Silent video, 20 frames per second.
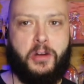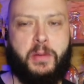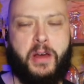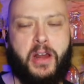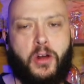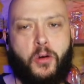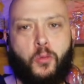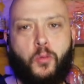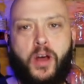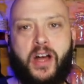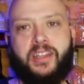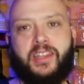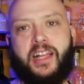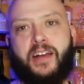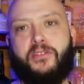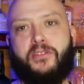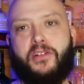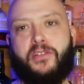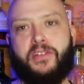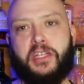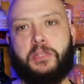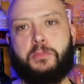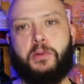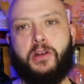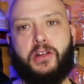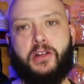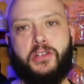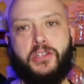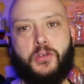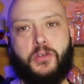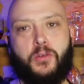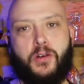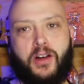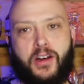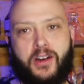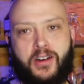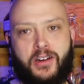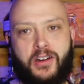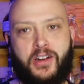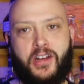No matter what level of experience you
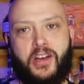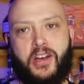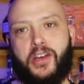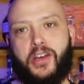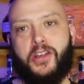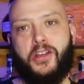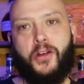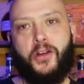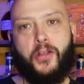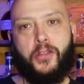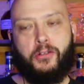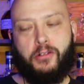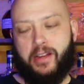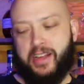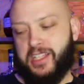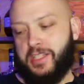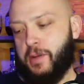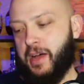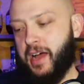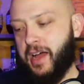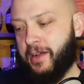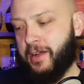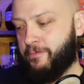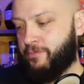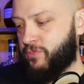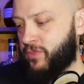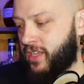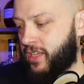are, you're in the right spot.